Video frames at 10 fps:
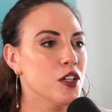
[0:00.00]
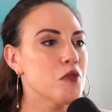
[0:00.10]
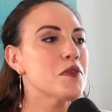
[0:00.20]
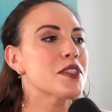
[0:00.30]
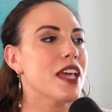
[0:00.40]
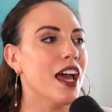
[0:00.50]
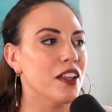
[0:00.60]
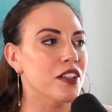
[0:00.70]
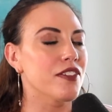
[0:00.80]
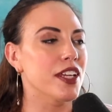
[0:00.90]
almost
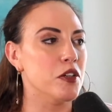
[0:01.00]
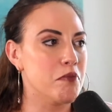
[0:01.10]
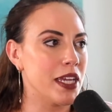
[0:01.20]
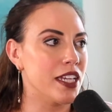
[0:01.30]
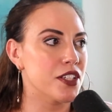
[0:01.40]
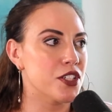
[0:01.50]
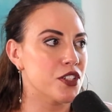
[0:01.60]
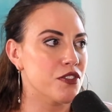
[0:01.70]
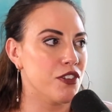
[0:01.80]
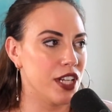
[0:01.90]
elevator
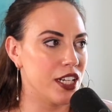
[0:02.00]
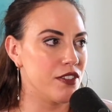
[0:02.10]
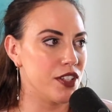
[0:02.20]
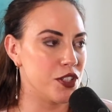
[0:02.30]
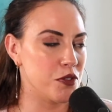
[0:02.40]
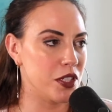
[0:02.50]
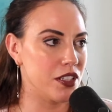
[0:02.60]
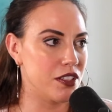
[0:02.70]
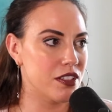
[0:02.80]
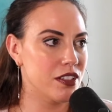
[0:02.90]
pitch for
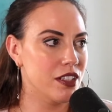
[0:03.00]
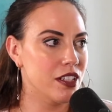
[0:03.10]
individuals